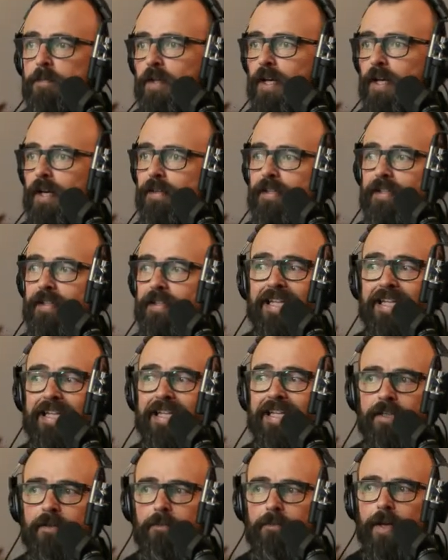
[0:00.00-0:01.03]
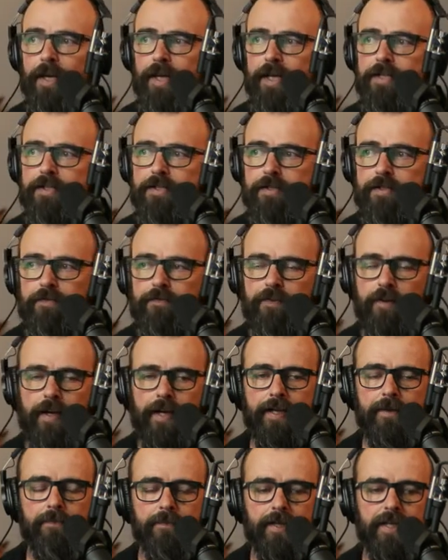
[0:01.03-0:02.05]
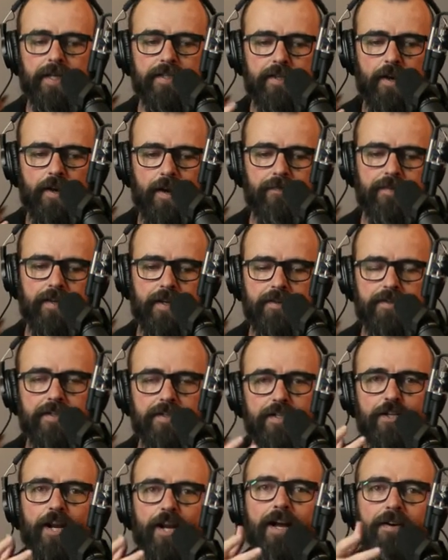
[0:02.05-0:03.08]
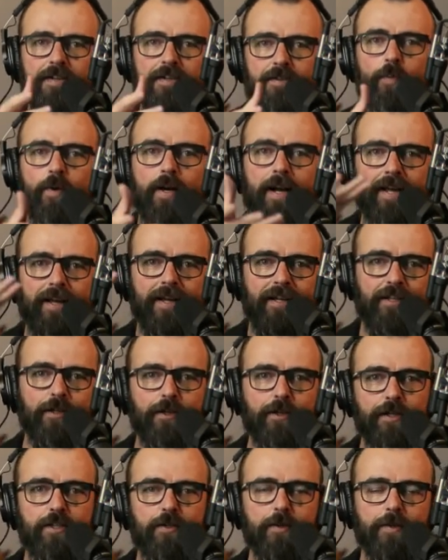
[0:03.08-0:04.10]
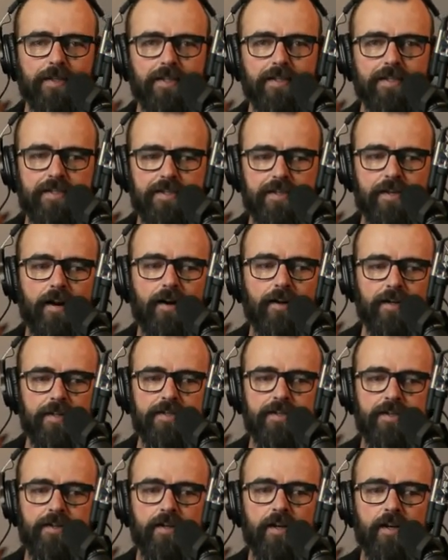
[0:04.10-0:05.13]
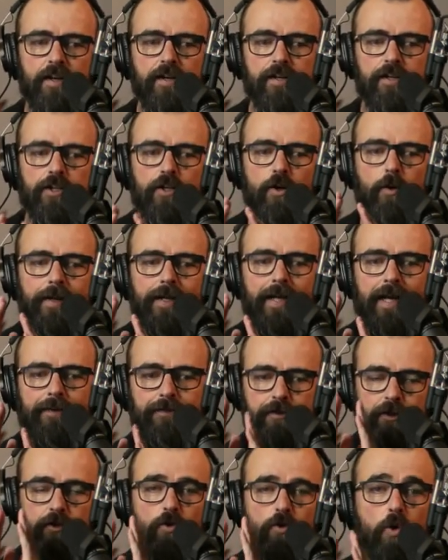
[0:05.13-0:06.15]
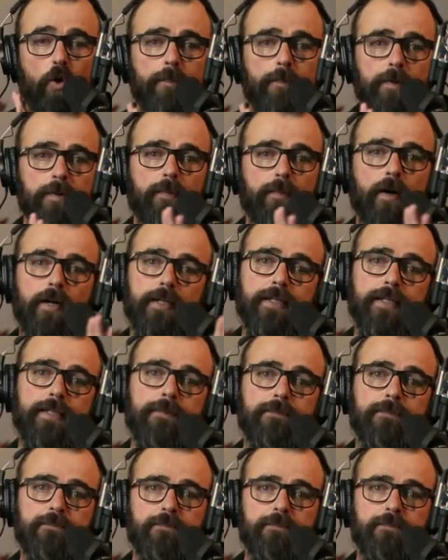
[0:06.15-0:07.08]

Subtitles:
The LinkedIn page is fine because you have, here's the challenge, and what I alluded to at the start is you're going after a corporate market,